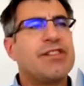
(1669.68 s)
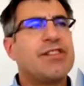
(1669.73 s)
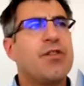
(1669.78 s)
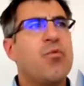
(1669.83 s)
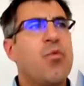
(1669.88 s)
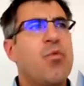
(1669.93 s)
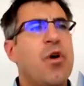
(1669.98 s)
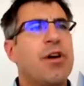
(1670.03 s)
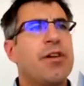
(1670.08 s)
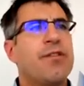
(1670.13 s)

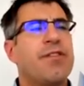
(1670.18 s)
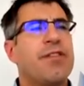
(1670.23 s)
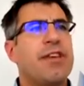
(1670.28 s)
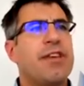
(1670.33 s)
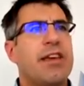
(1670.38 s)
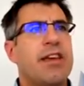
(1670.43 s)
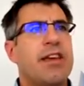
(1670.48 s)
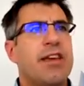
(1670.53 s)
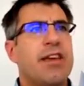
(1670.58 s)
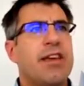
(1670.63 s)
So one of
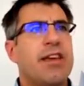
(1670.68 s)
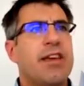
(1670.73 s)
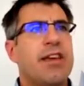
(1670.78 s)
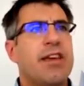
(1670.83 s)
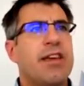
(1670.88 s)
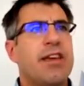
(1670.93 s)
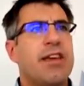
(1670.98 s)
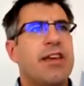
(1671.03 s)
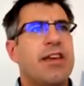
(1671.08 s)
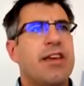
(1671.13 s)
the,
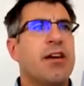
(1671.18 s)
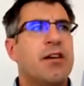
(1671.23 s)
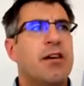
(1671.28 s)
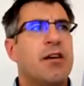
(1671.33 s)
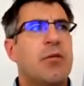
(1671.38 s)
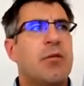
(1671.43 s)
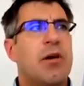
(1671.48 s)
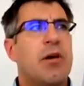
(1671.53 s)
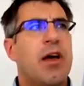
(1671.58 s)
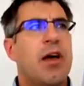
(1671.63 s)

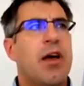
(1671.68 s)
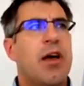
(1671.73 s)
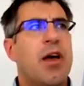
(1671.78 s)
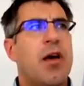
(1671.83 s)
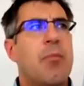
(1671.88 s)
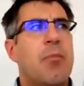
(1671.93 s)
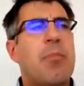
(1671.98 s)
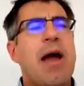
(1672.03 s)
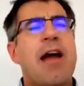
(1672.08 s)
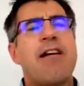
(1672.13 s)
the
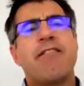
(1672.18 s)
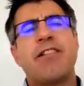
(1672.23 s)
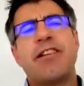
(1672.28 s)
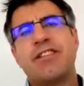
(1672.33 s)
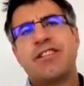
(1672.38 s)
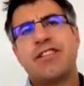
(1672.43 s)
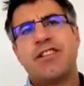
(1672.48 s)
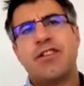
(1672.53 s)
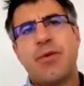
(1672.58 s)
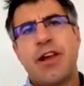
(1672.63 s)
uh,
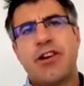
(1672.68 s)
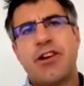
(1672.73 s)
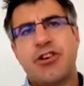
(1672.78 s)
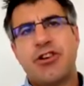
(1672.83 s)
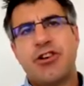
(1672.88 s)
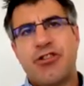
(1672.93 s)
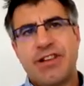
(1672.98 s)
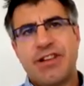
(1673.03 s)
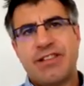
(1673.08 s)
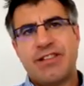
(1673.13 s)
barriers to
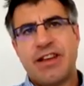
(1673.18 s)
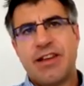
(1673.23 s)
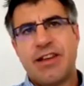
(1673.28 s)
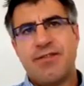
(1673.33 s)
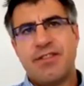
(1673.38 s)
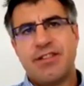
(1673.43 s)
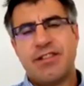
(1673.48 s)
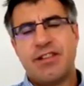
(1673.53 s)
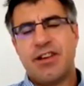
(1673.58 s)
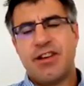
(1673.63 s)
entry,
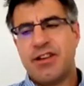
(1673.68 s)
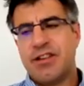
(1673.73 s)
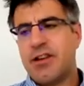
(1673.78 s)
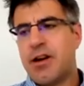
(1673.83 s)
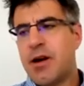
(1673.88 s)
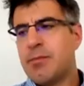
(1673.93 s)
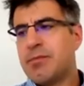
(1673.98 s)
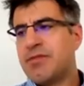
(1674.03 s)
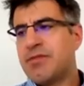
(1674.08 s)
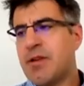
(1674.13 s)
say for
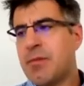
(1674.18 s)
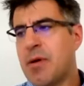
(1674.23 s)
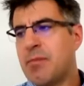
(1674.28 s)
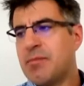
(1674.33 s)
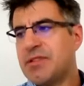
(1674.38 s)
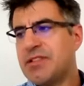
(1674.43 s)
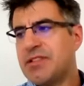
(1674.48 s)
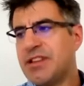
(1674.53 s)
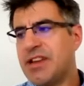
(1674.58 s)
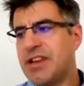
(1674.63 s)
certain types of
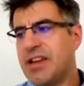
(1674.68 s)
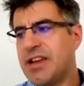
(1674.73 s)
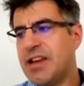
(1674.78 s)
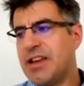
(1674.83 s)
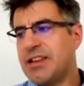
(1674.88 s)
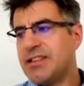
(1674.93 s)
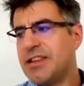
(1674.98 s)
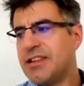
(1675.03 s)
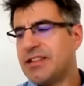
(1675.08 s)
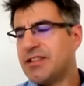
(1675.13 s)

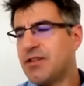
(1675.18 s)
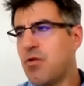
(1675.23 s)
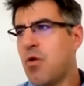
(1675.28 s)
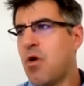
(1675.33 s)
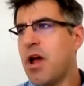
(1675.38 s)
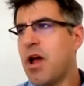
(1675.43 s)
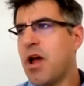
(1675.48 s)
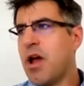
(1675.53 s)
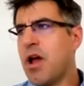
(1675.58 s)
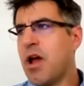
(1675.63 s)
MMC, is there's
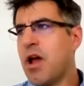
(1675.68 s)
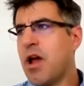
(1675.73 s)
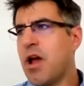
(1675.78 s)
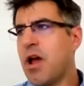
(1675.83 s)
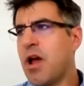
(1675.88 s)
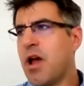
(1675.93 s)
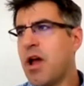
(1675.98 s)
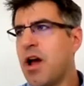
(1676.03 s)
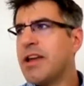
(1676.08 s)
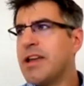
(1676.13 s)

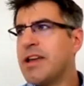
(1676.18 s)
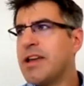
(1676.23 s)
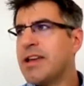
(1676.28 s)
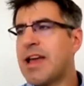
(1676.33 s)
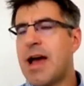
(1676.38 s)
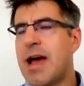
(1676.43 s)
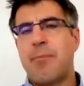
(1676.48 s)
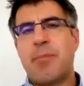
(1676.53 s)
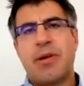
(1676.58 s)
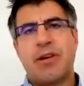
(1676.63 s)
quite
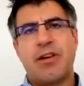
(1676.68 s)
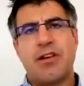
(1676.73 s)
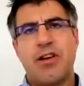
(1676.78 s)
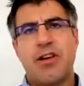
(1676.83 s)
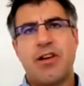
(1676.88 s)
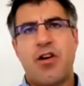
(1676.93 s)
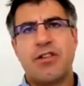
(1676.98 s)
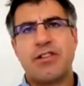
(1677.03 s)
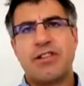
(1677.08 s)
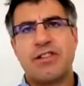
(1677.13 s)
a high
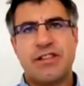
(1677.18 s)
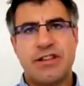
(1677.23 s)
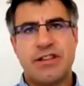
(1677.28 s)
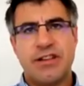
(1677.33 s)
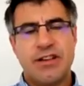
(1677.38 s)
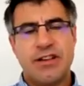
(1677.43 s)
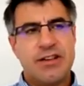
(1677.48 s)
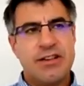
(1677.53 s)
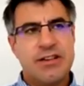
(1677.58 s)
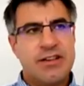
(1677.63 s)
capital
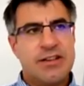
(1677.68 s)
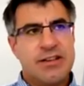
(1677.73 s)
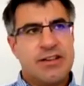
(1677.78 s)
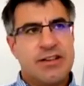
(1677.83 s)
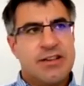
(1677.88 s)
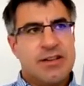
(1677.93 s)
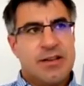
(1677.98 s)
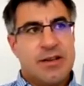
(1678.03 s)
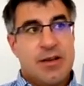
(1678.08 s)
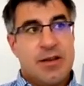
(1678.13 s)
cost
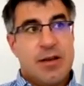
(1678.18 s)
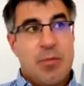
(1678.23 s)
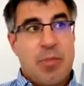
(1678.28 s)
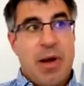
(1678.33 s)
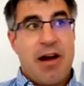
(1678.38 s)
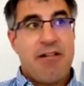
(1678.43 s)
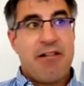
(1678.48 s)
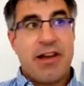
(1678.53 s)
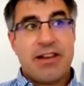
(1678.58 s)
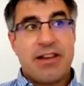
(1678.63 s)

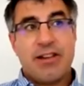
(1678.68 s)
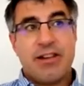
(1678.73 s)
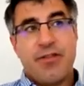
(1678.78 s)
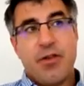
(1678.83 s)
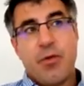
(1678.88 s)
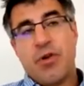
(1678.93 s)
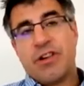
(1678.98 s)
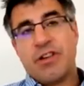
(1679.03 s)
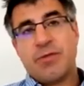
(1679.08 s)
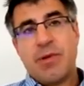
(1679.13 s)
barrier. So
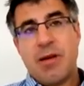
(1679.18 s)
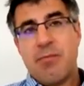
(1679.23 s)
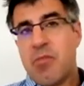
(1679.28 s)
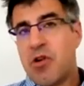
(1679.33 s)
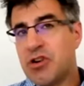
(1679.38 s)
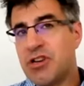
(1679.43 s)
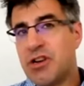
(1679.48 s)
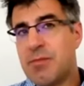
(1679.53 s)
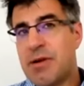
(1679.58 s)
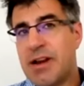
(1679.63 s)
if you want to be a
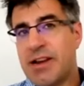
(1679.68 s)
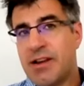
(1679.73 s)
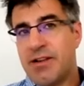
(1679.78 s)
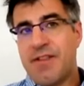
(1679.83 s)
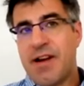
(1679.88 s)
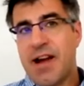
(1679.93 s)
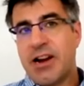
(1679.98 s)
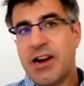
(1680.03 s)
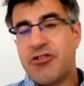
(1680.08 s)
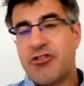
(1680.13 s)
modular
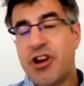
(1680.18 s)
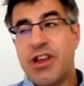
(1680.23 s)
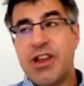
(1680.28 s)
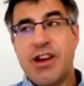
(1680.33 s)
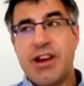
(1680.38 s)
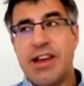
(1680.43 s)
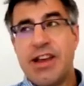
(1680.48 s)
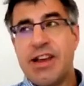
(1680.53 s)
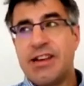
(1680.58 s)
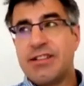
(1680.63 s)
manufacturer,
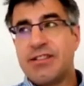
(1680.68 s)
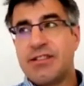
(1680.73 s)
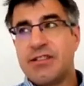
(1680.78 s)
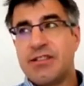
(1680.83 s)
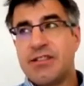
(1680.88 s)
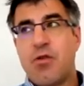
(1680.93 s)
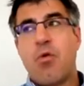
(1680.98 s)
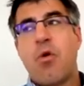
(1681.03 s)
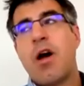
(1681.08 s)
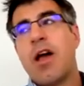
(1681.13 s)
you need
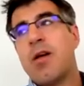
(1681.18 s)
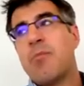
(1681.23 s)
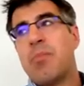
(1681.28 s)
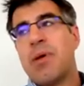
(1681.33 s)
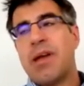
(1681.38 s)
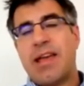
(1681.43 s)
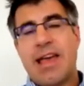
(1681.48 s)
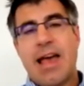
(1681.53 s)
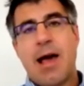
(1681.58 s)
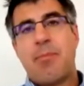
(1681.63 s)
quite a
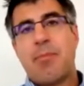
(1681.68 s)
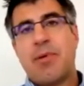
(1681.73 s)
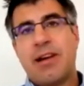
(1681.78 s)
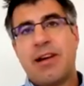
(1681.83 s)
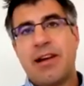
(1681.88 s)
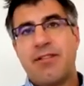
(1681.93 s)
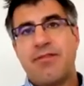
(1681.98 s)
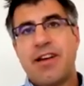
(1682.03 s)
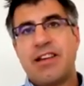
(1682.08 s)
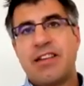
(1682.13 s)
big
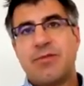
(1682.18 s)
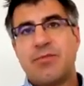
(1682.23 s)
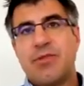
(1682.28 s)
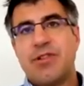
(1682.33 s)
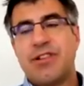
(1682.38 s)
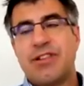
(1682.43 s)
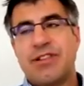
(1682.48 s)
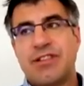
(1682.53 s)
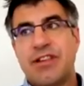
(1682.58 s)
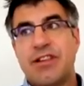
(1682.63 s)
capital
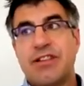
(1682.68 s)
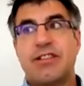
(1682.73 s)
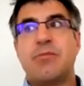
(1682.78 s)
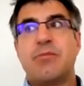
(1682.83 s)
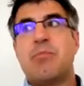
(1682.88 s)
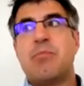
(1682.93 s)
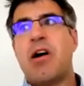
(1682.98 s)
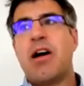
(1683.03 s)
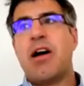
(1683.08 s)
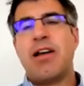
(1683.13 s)
investment
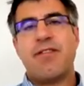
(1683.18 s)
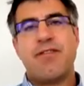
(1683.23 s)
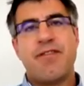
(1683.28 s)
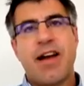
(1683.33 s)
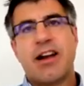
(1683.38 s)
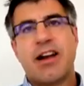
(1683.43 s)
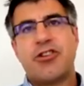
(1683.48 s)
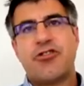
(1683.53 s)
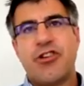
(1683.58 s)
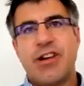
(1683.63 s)
to buy a
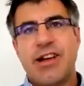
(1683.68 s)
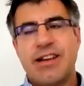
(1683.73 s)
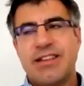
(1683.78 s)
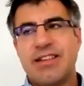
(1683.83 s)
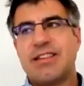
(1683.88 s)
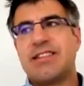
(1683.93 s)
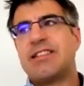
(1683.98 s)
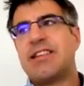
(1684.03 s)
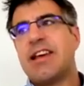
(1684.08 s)
factory, to